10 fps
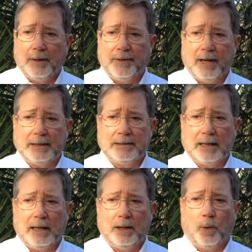that
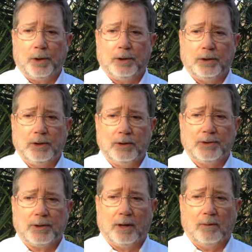in order to do
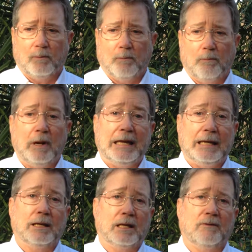so, we
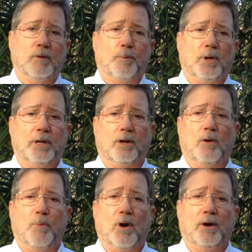need to leave the
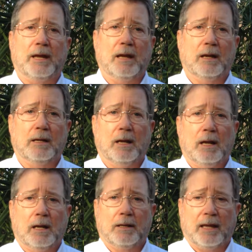political party
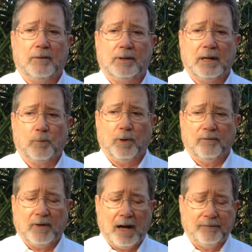that we're
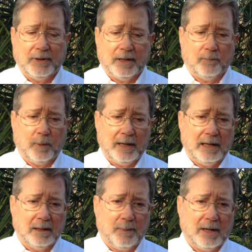involved in, and we
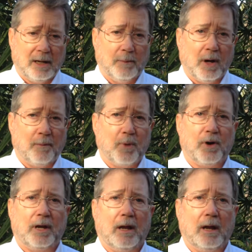need to become
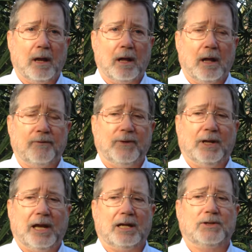non-party
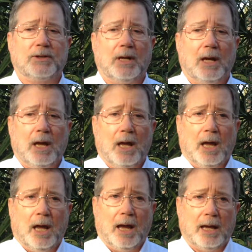affiliates.
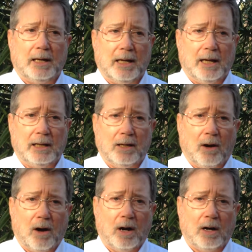And then
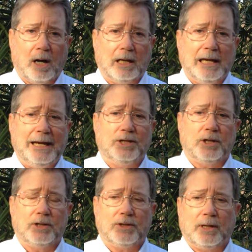our
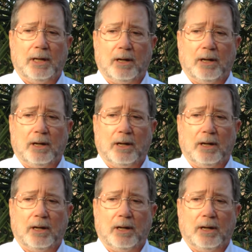allegiance